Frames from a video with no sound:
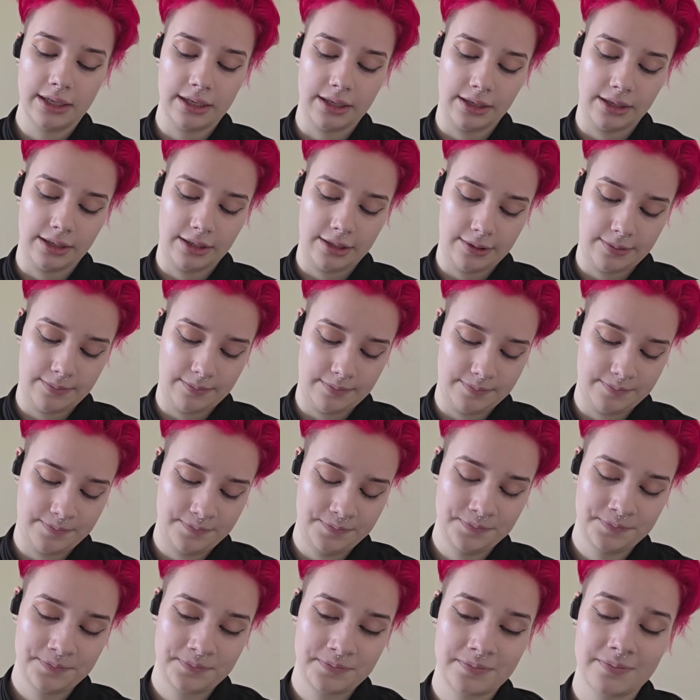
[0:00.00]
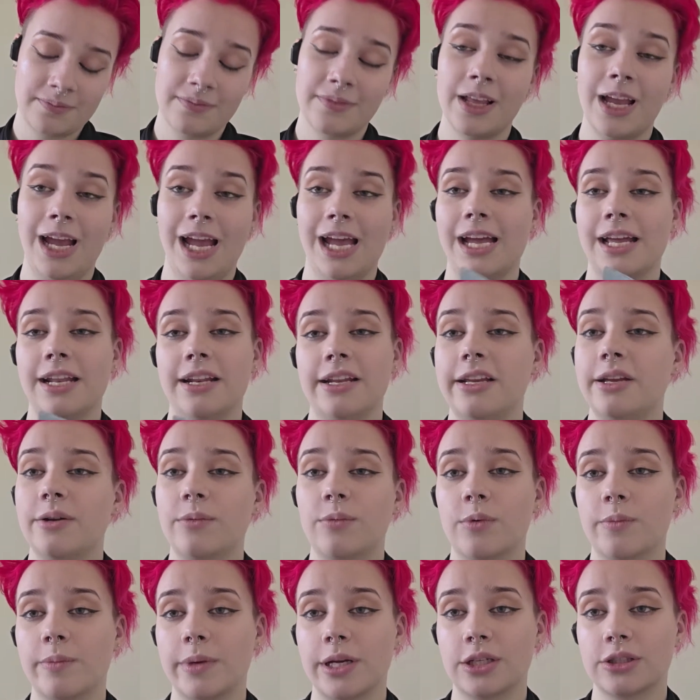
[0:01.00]
and
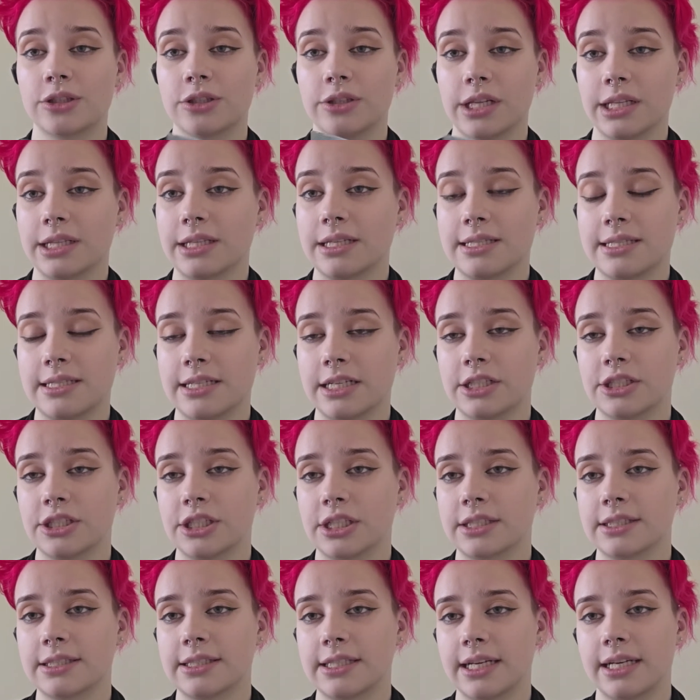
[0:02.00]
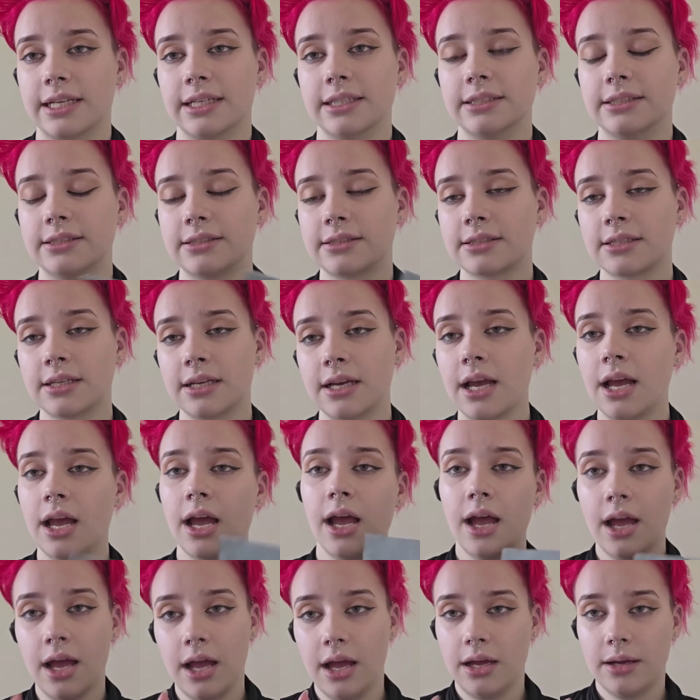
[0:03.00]
it will make sure that the stitching stays
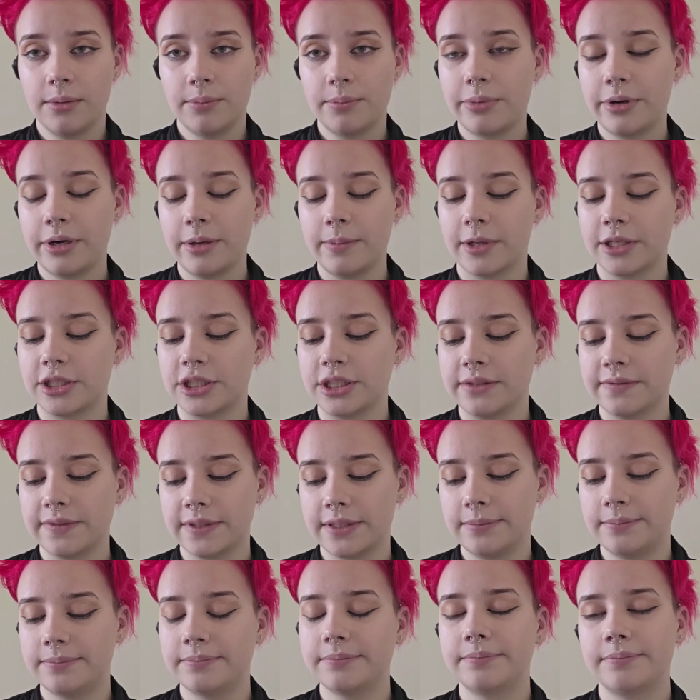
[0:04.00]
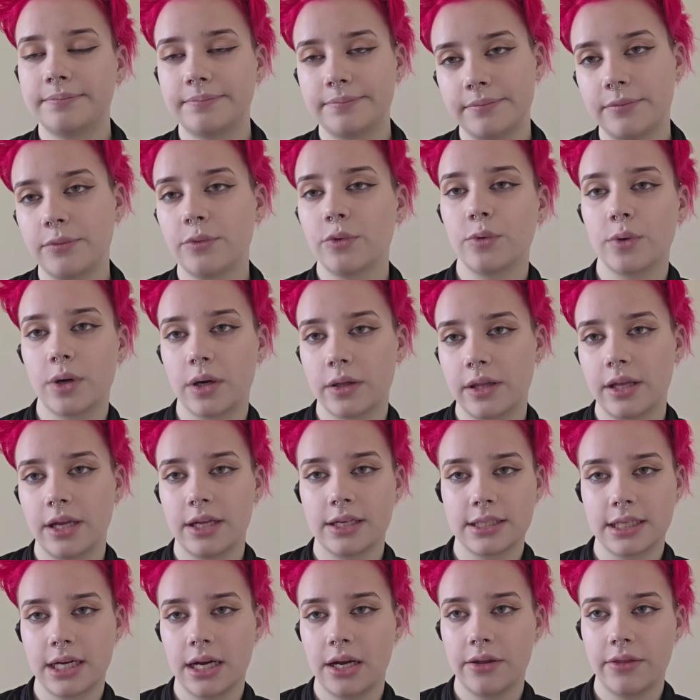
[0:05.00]
pretty much even throughout the
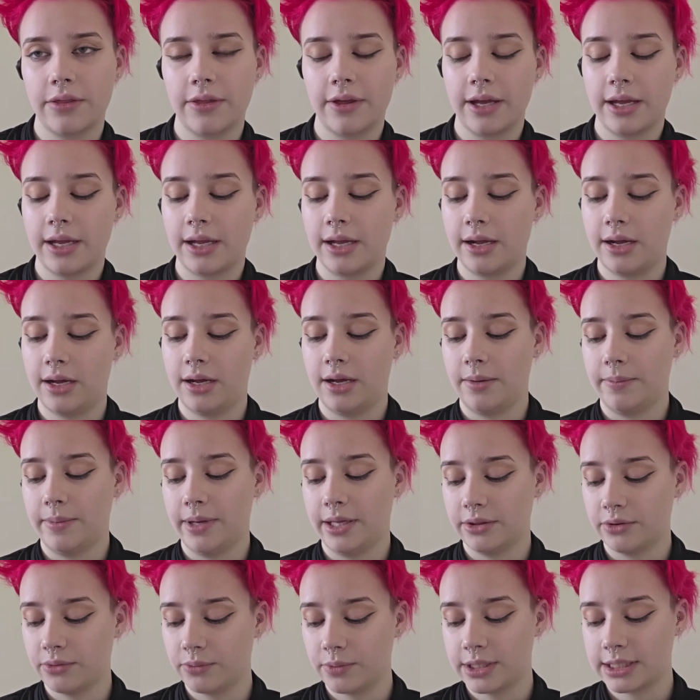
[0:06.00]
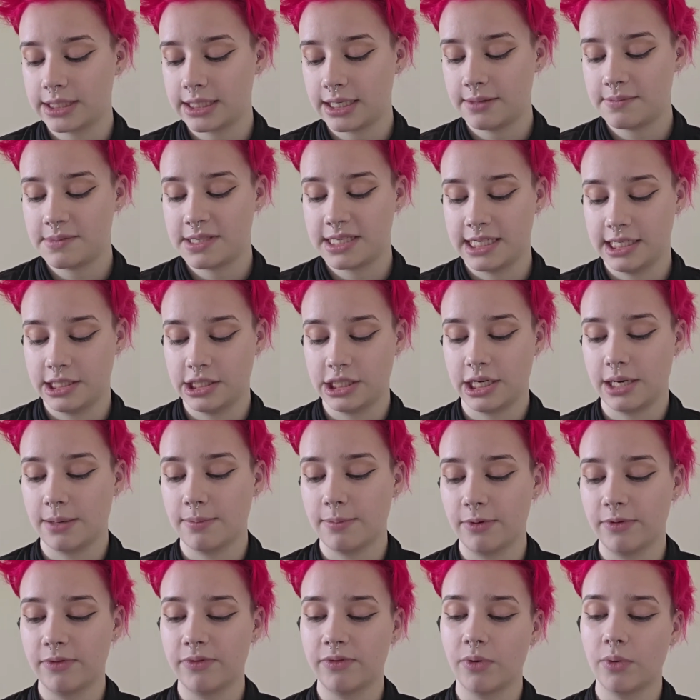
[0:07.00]
entire thing. And the reason I'm stitching
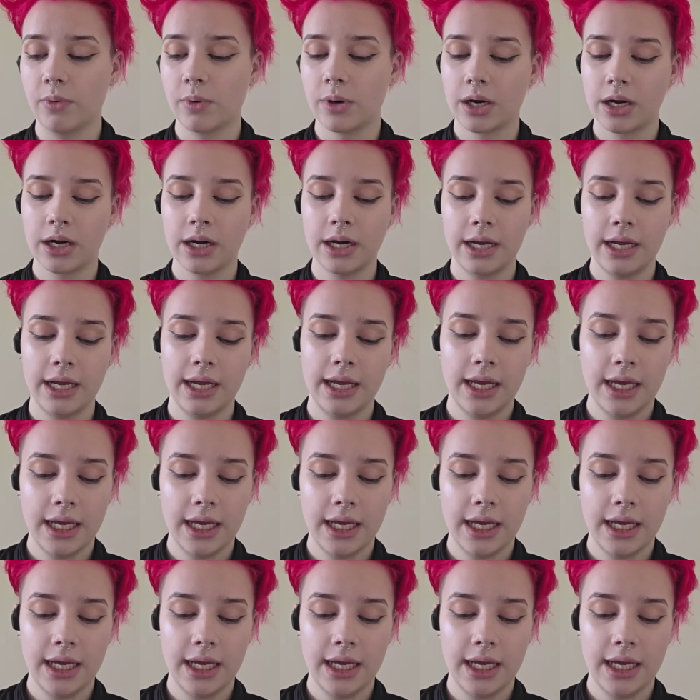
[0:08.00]
it before